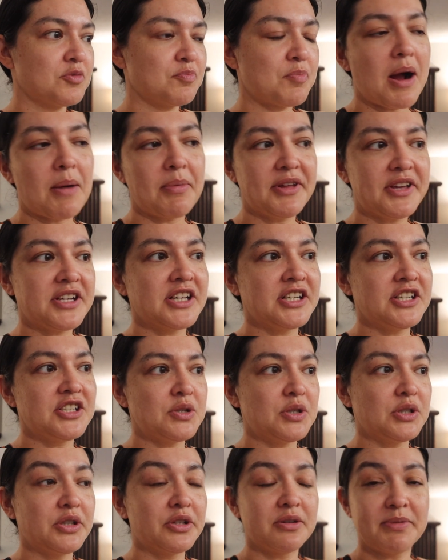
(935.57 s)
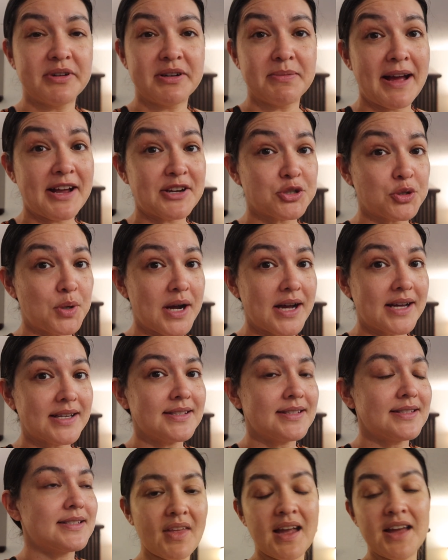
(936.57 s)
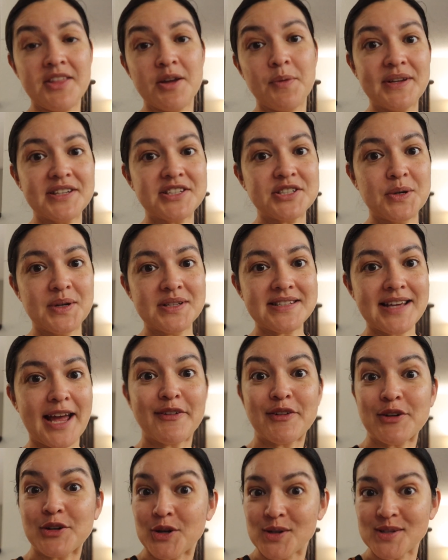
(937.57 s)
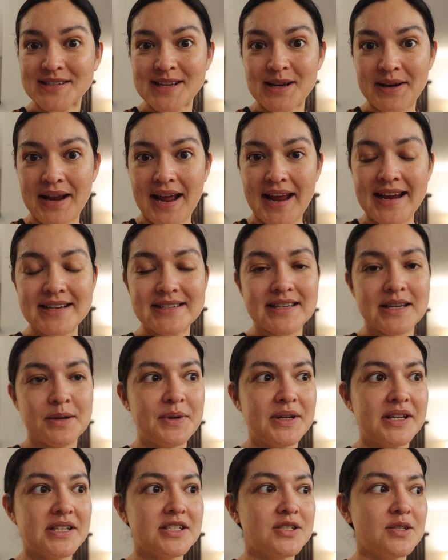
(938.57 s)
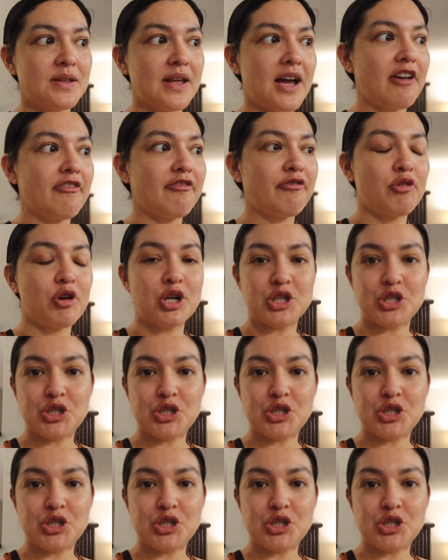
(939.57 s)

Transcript: Probably gonna do a little bit of magic quest, and then we get to go inside for Girl Scout night, and we get to do that for